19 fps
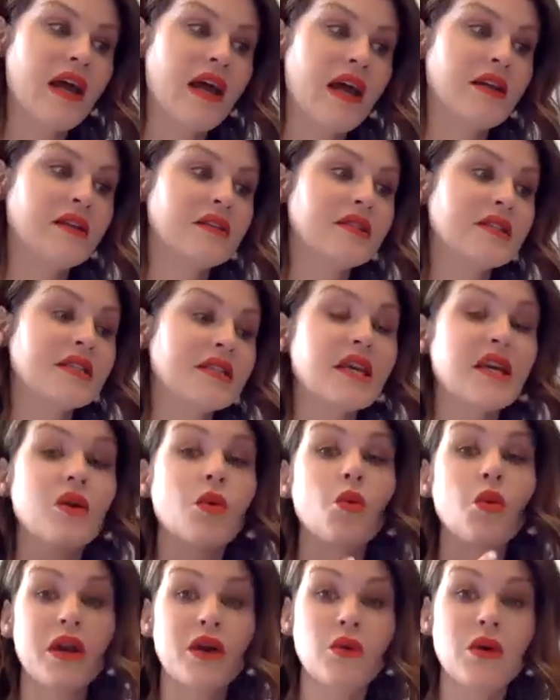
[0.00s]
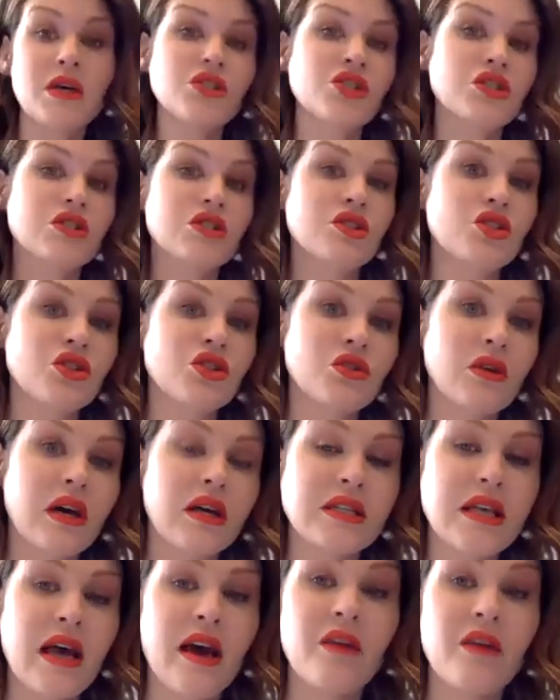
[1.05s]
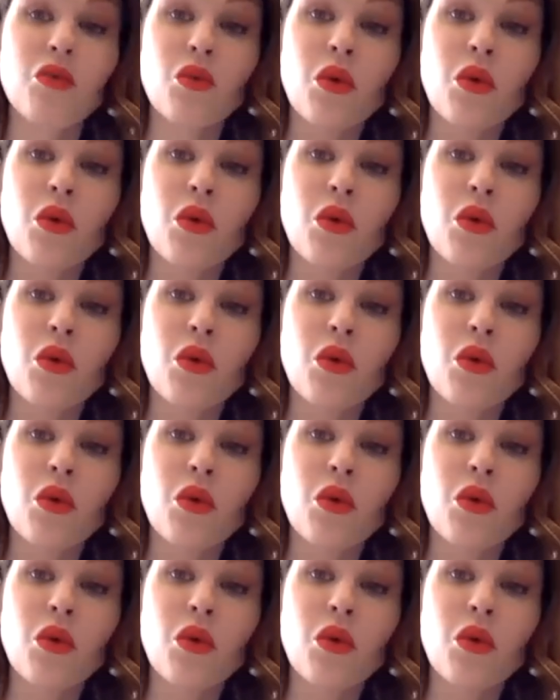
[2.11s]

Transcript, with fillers: and see what questions do you guys have?